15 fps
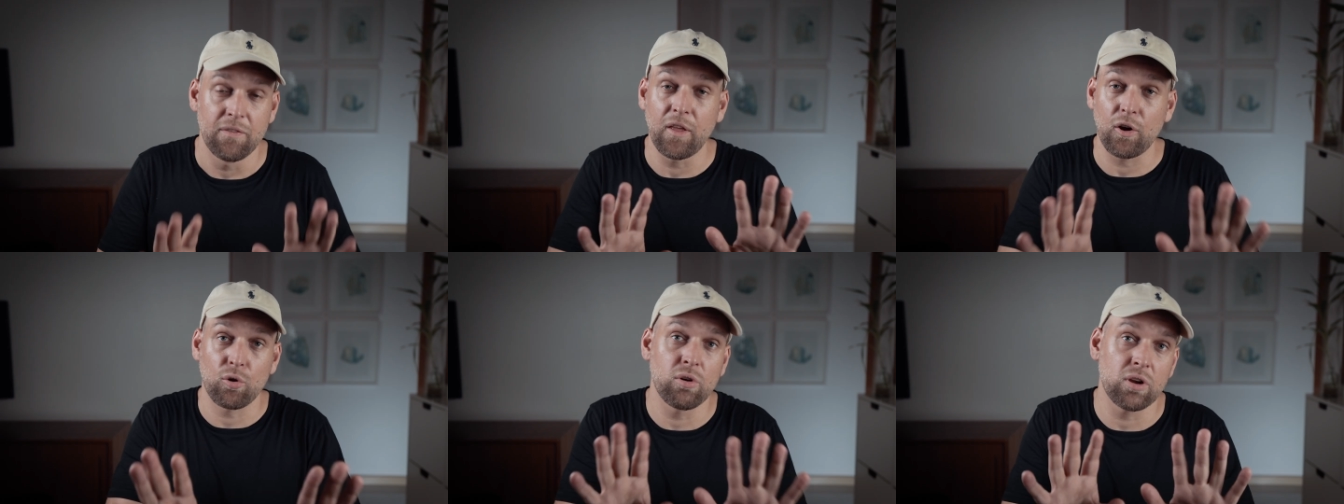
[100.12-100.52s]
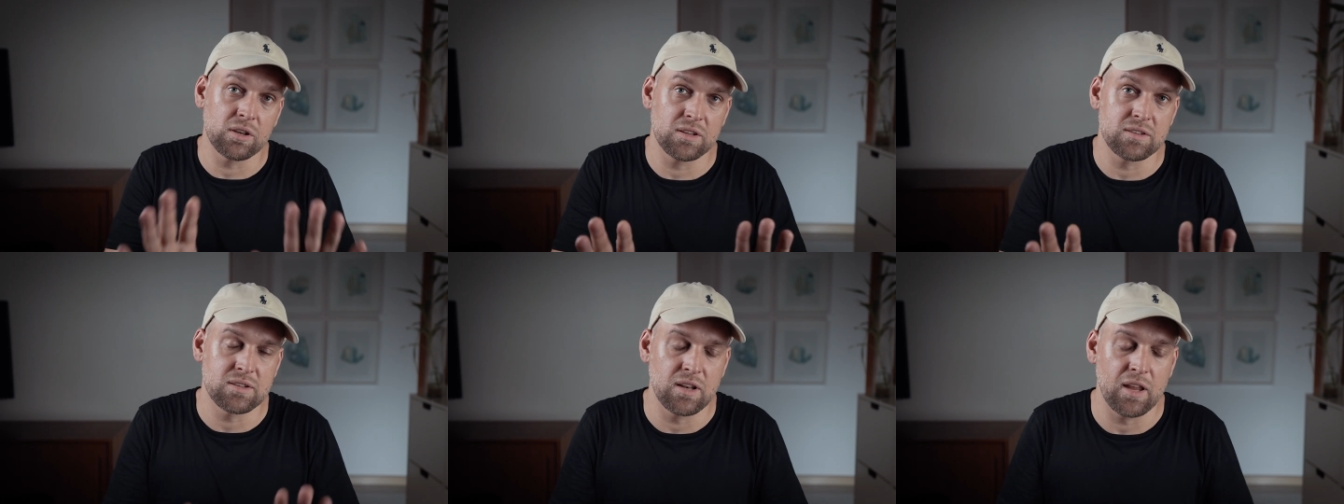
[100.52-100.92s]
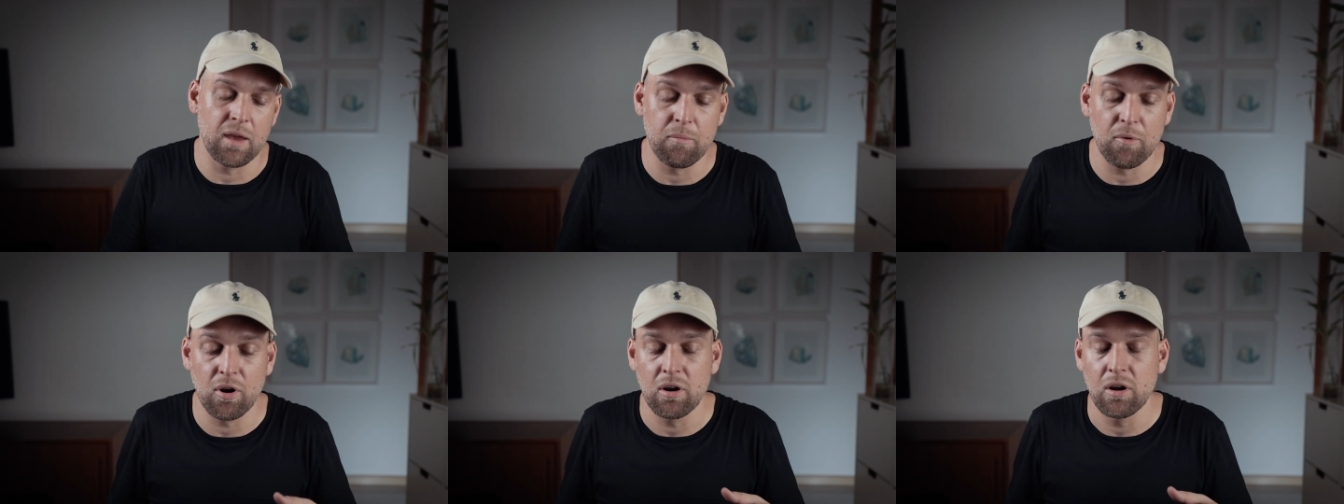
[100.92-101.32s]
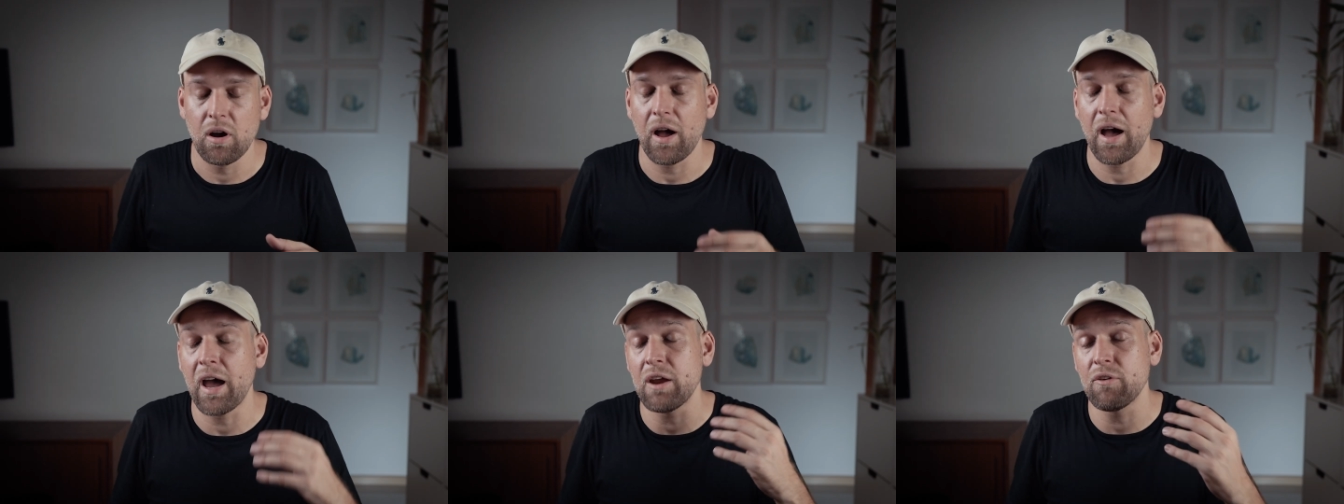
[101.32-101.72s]
Now quick disclaimer,
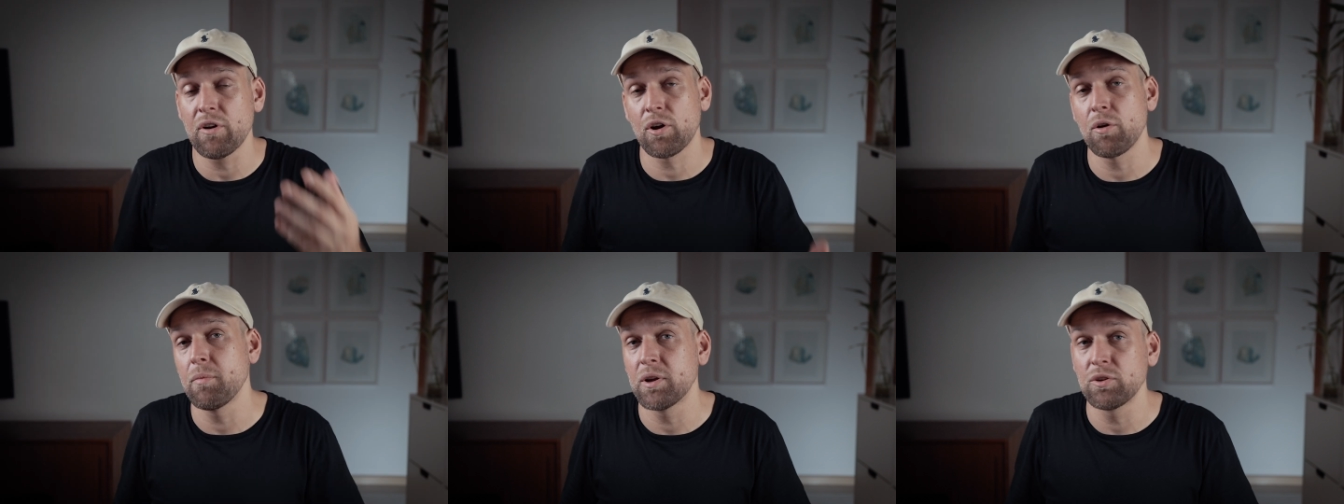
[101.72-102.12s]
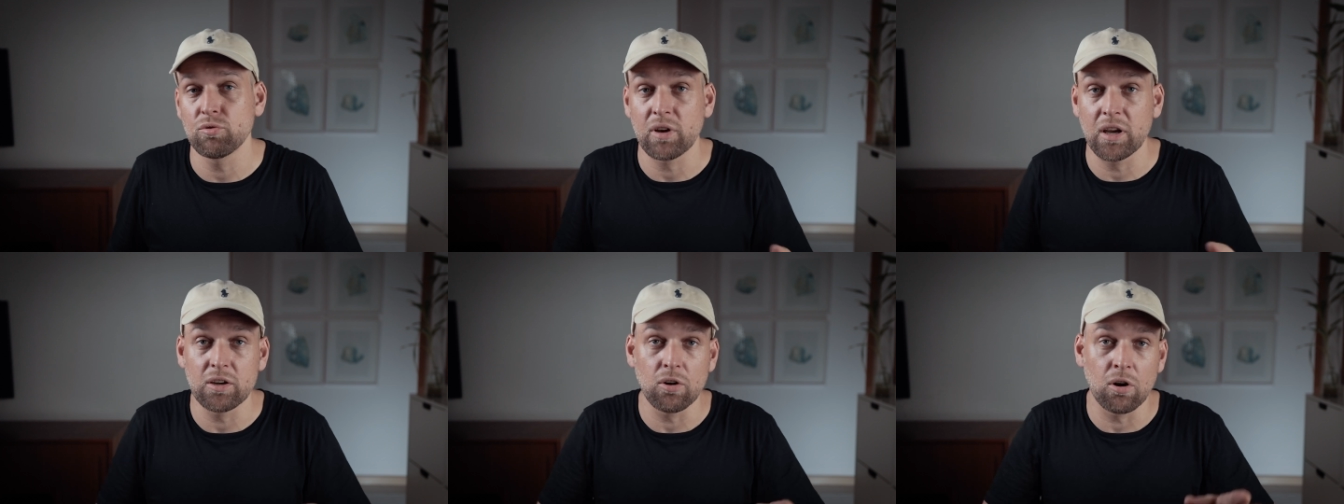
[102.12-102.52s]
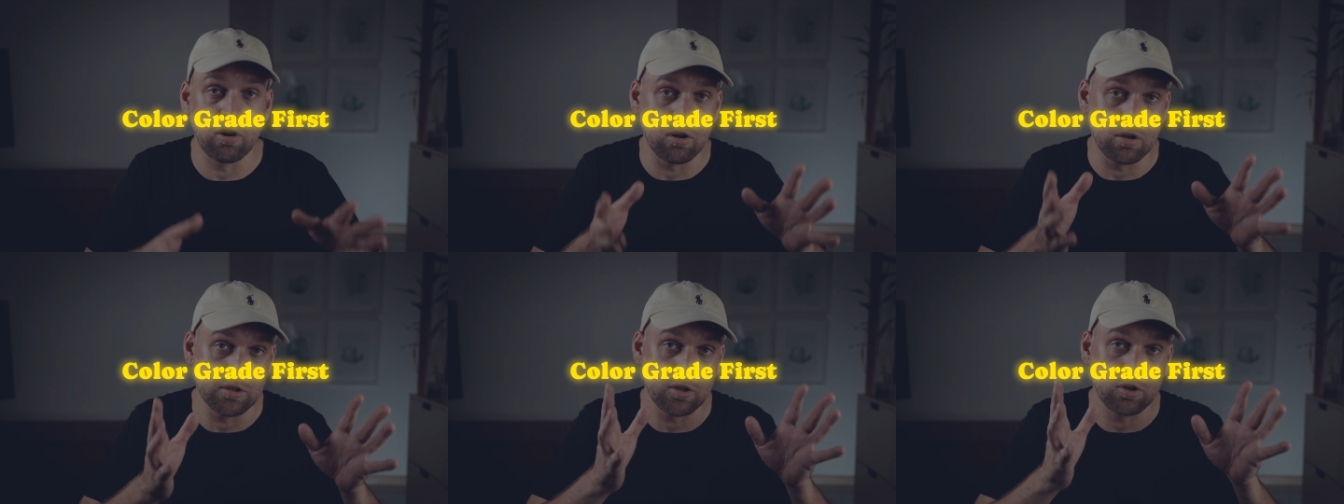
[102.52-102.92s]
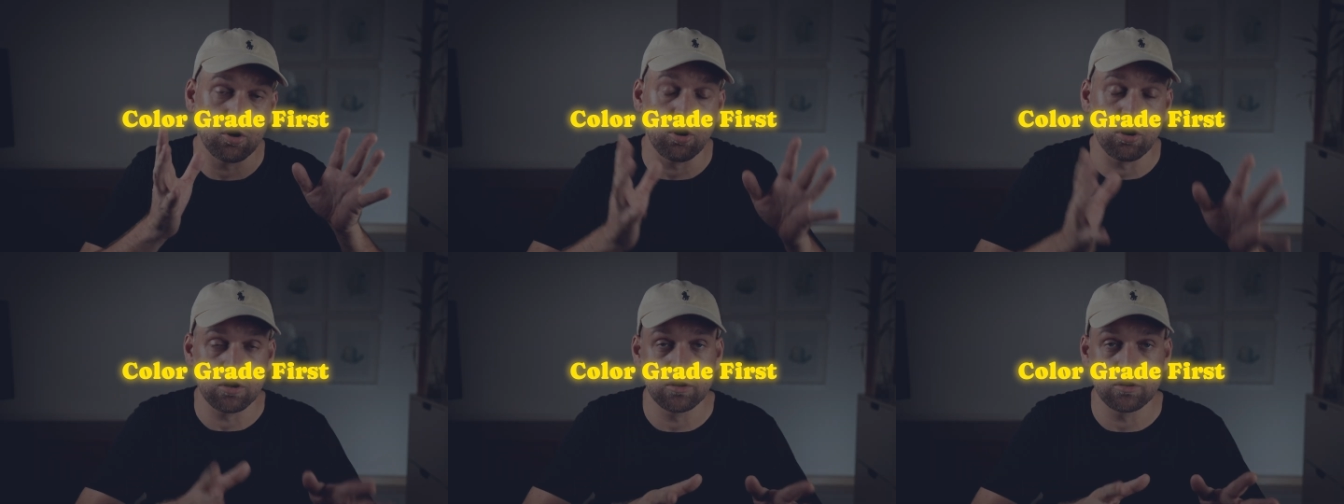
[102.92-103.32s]
I recommend to get all the
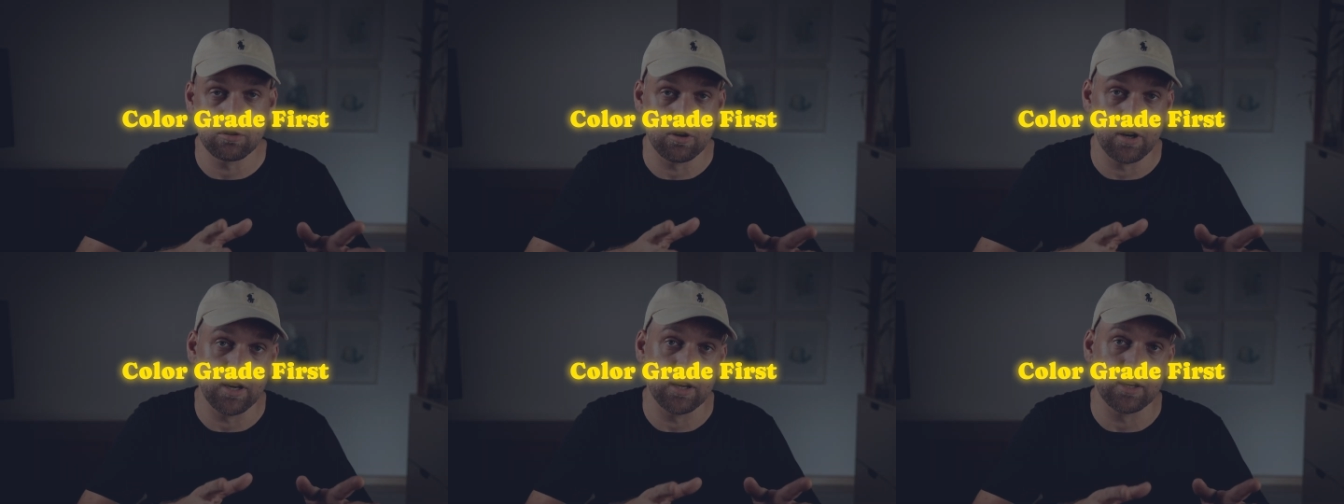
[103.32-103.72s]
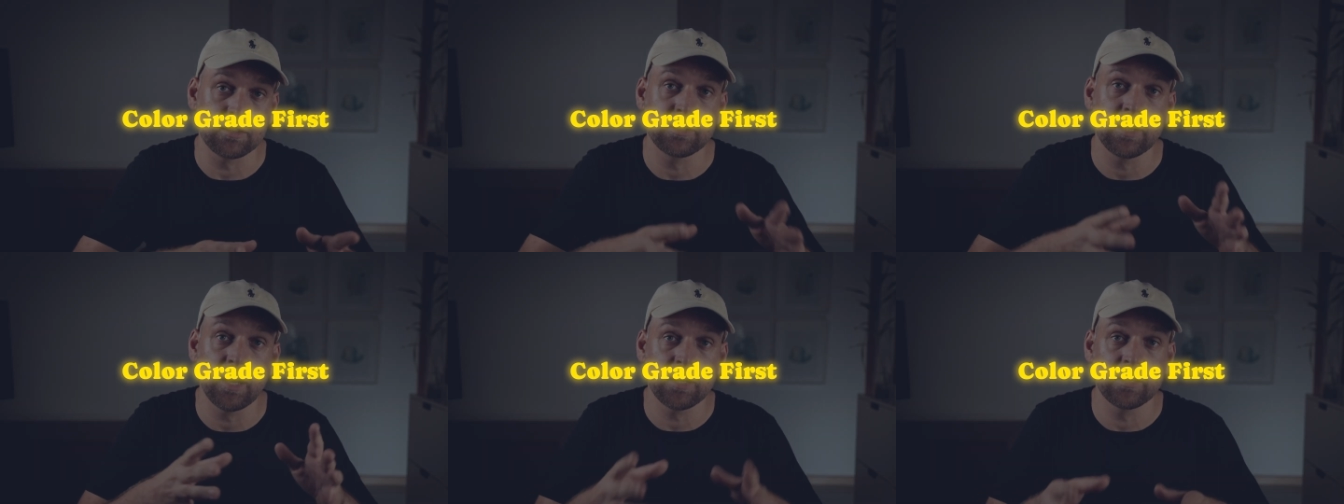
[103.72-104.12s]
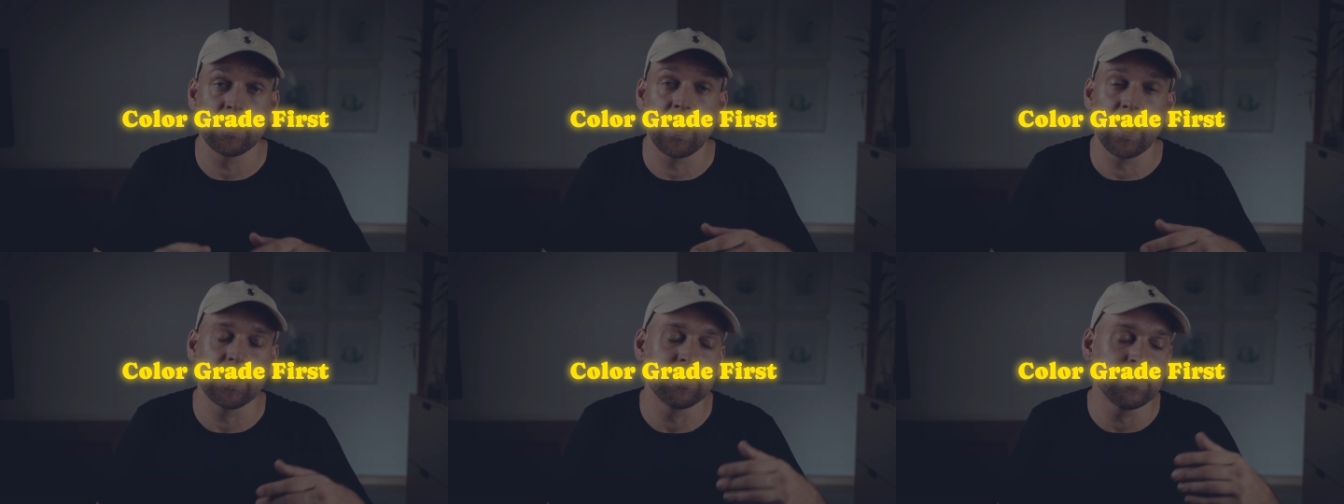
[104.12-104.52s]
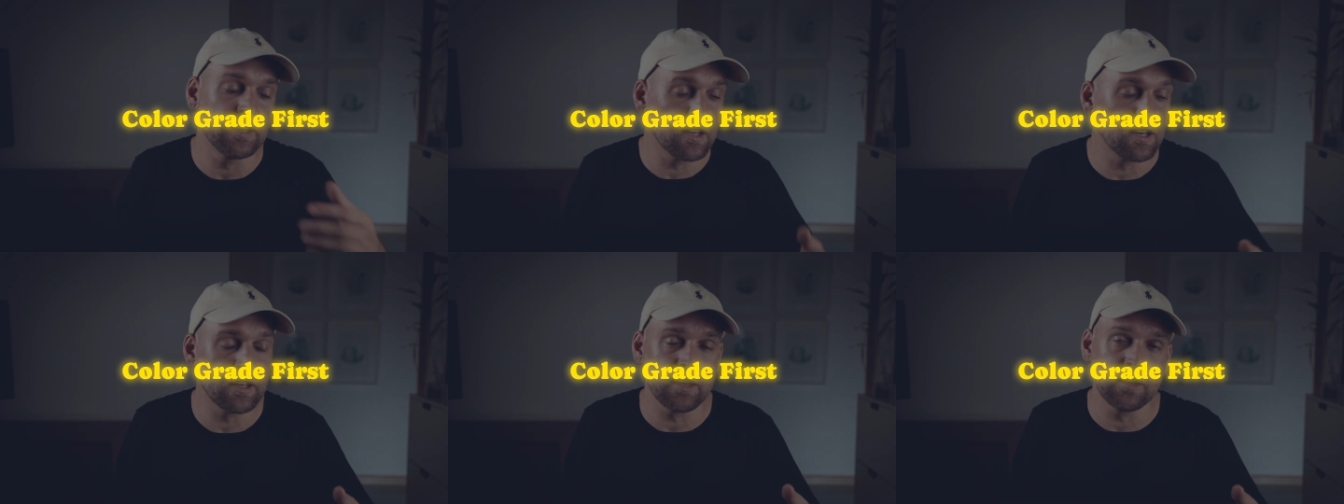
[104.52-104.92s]
color grading done
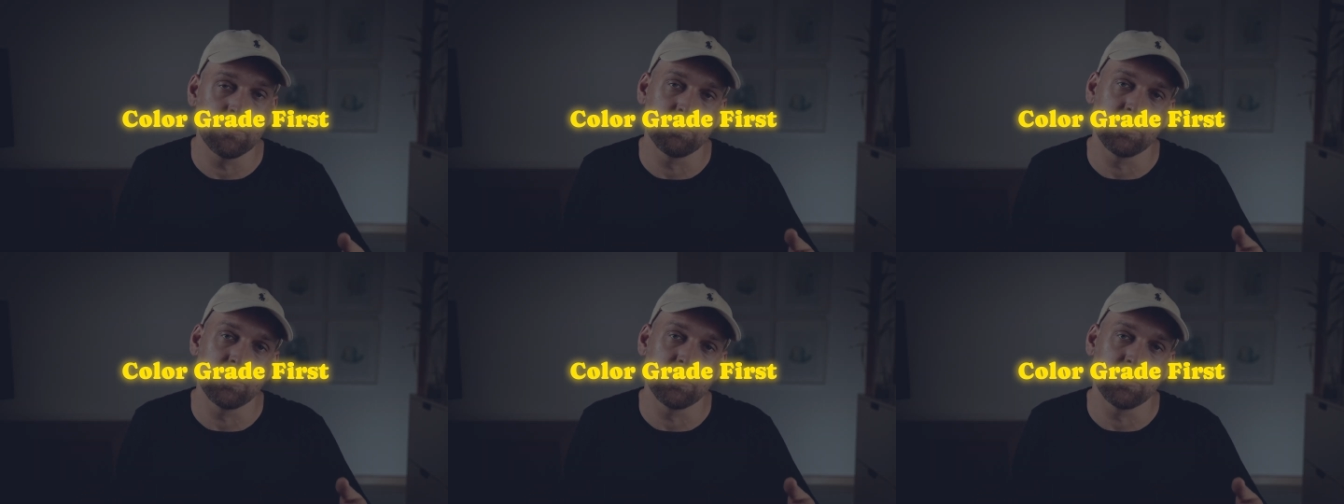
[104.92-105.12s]
ideally